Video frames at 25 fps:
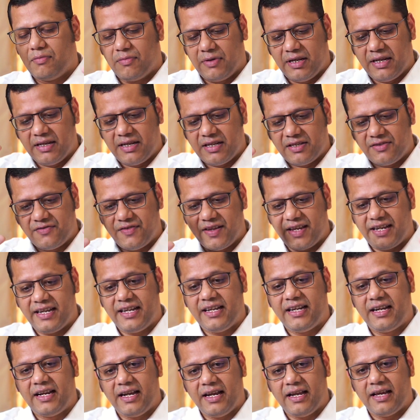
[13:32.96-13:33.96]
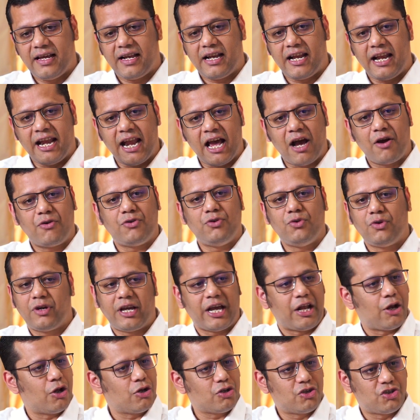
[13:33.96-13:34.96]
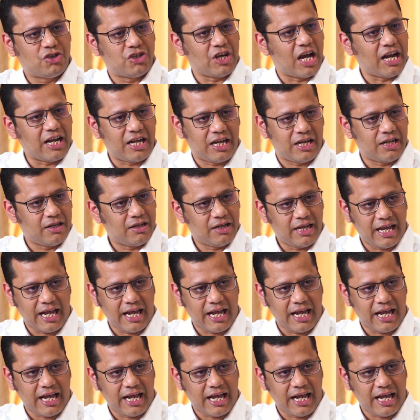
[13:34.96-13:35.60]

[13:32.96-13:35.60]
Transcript: It is very clear. Now you cannot shut